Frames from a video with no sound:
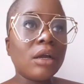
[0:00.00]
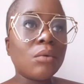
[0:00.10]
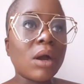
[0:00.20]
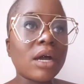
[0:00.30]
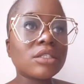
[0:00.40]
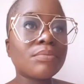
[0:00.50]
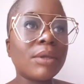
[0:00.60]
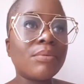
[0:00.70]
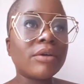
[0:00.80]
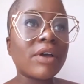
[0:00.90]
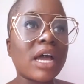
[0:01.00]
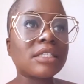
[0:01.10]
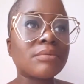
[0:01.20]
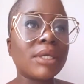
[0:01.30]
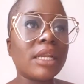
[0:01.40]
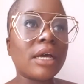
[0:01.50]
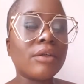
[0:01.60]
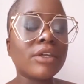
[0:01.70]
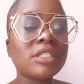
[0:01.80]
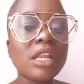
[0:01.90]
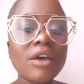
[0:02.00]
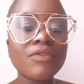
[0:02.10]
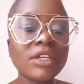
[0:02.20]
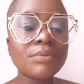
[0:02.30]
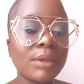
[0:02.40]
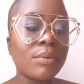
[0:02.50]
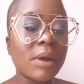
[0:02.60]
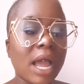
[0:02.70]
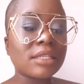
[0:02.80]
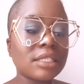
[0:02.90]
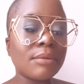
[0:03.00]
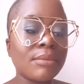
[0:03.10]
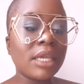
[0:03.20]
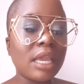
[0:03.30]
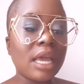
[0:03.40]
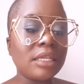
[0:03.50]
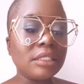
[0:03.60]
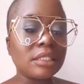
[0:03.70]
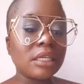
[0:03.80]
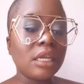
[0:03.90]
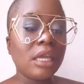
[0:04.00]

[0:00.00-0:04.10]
What else people have asked me now? There's a lot of things people were asking me, and